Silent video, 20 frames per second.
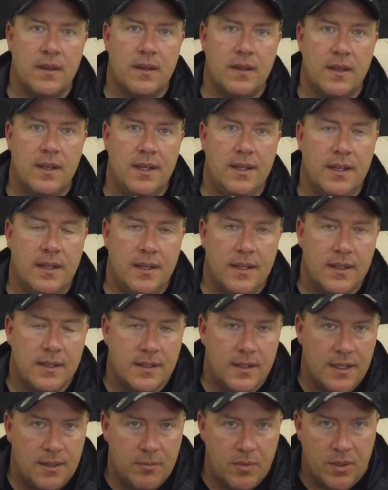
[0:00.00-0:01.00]
Okay? And
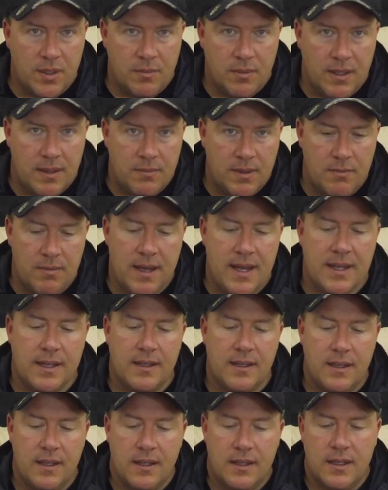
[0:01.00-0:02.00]
then I put it behind my
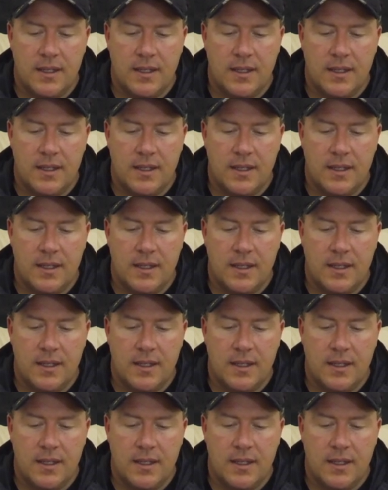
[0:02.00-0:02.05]
back,